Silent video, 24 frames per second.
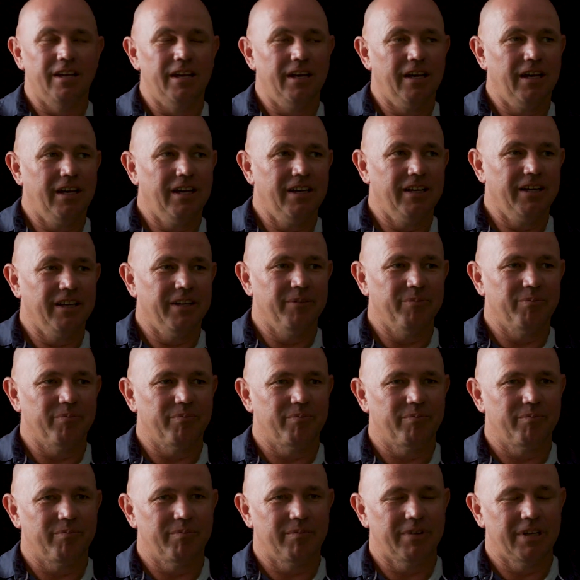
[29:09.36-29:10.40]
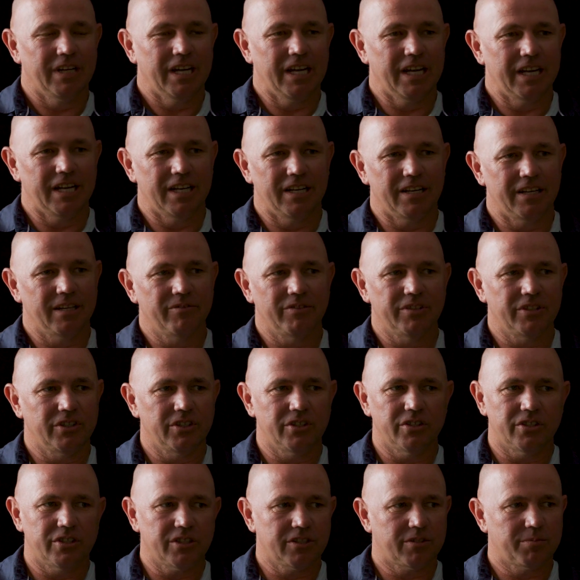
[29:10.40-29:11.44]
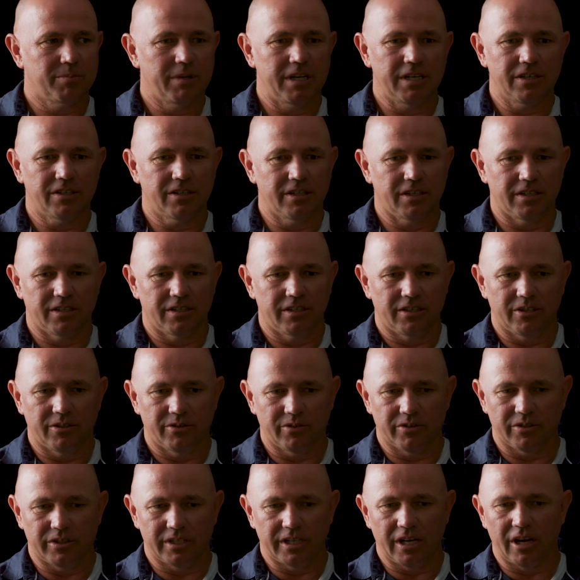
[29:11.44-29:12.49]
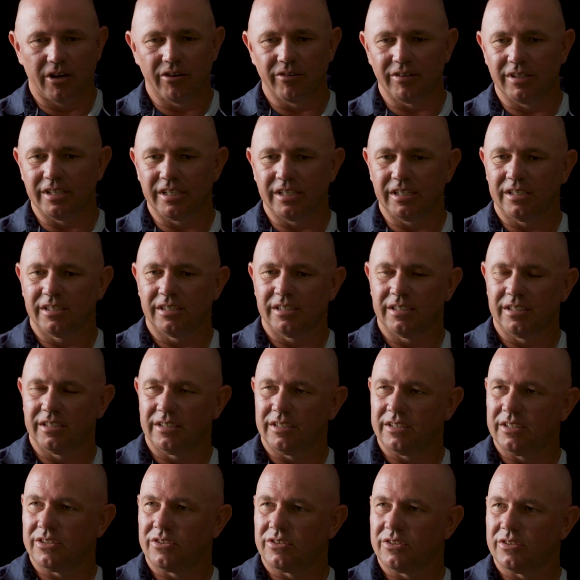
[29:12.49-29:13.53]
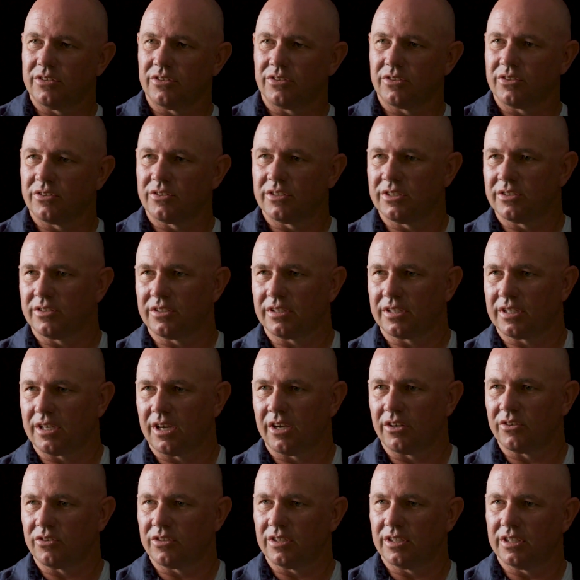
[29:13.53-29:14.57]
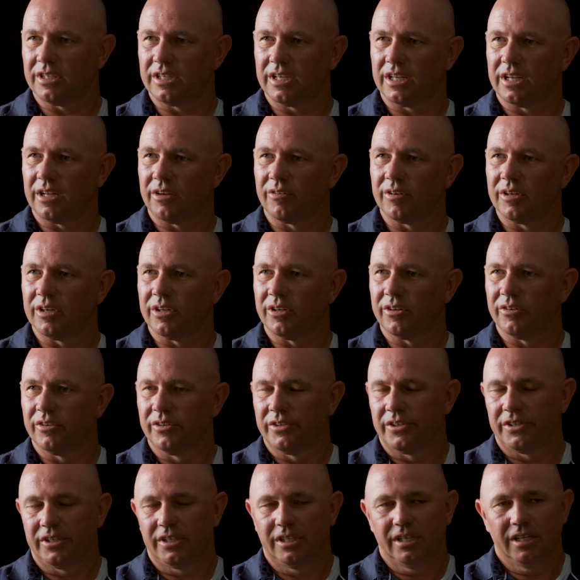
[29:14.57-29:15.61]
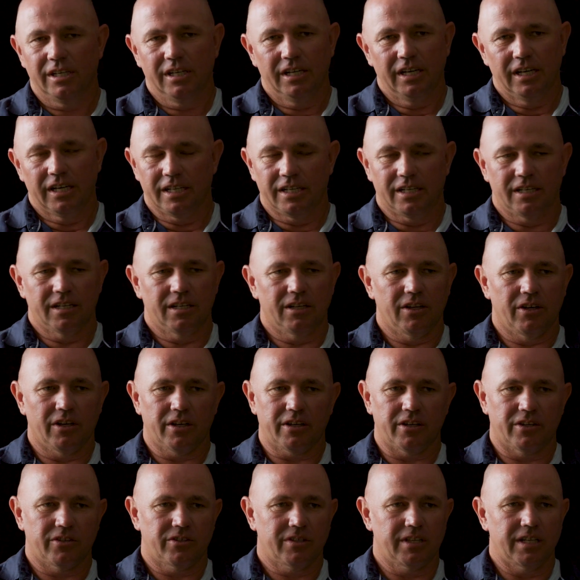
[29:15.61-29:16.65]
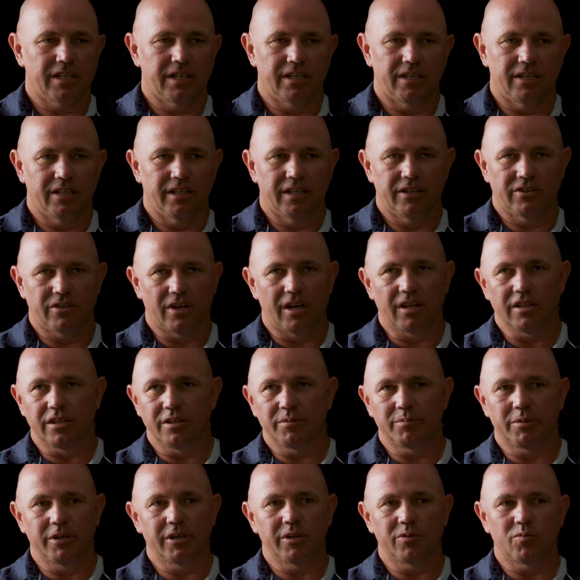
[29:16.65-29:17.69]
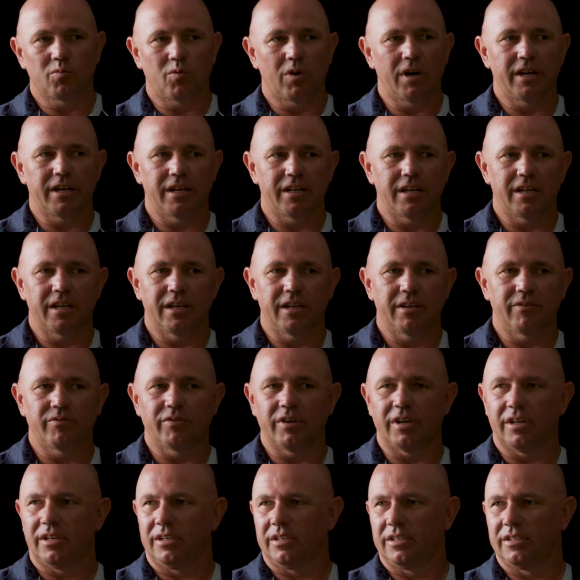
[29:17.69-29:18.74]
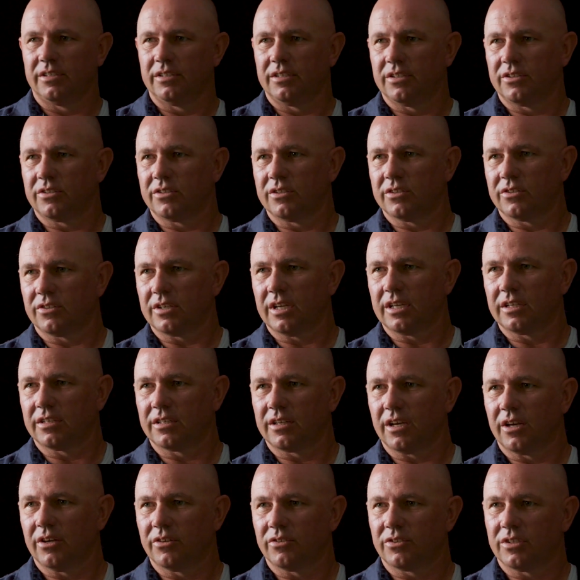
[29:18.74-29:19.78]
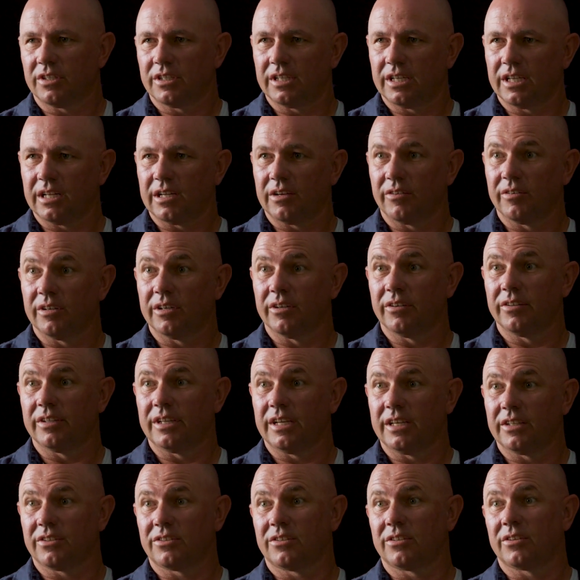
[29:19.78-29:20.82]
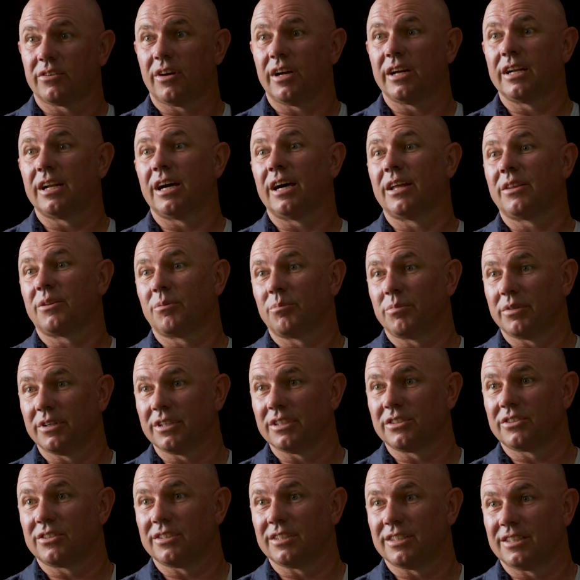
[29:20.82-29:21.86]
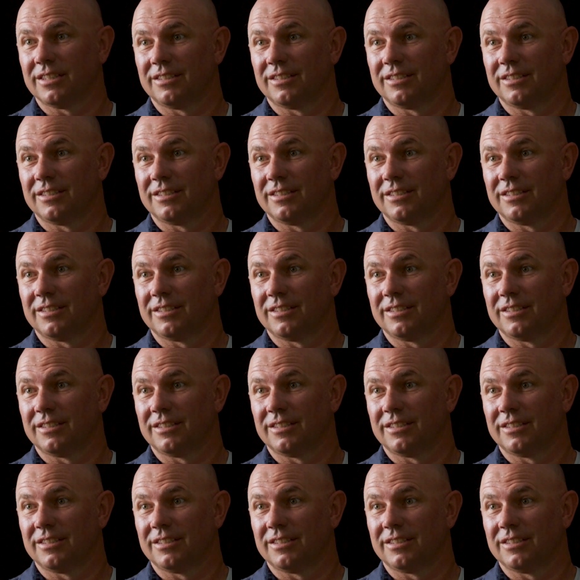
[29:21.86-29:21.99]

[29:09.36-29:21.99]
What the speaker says: And even you just mentioned you were the only Indigenous assistant coach in the NRL. And like I said, there's only been one ever Indigenous head coach in the NRL, and that's the great Artie Beetson.